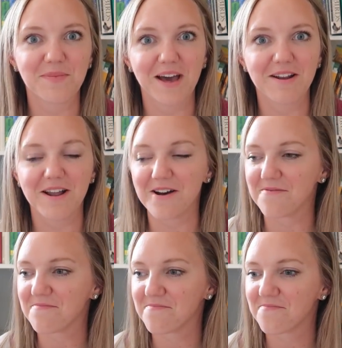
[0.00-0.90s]
I don't
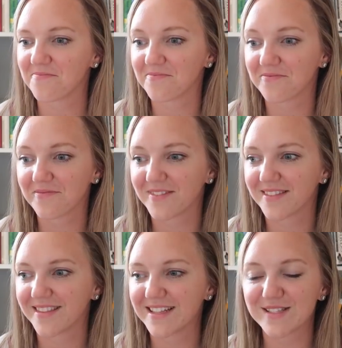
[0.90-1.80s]
know.
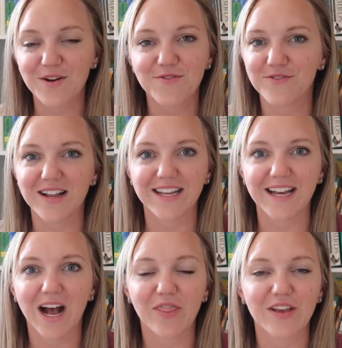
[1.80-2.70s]
So funny
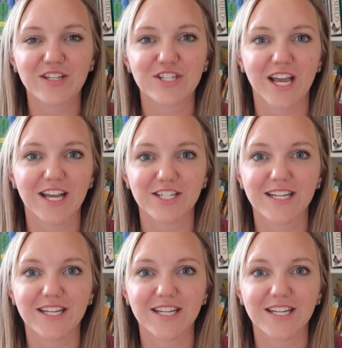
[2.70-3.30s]
how things change.